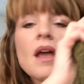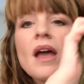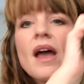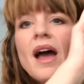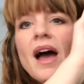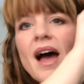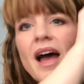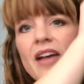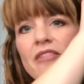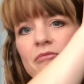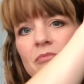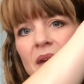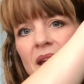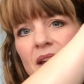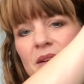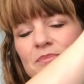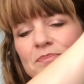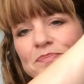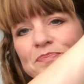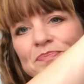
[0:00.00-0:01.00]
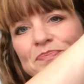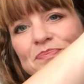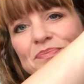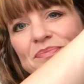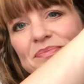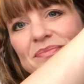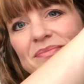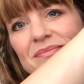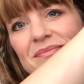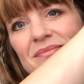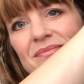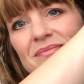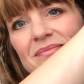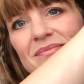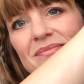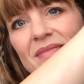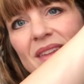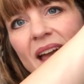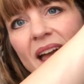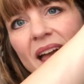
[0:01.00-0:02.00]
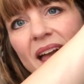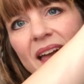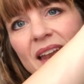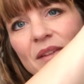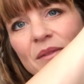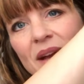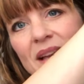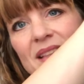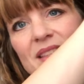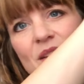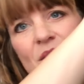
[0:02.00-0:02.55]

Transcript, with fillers: I've made anyway, so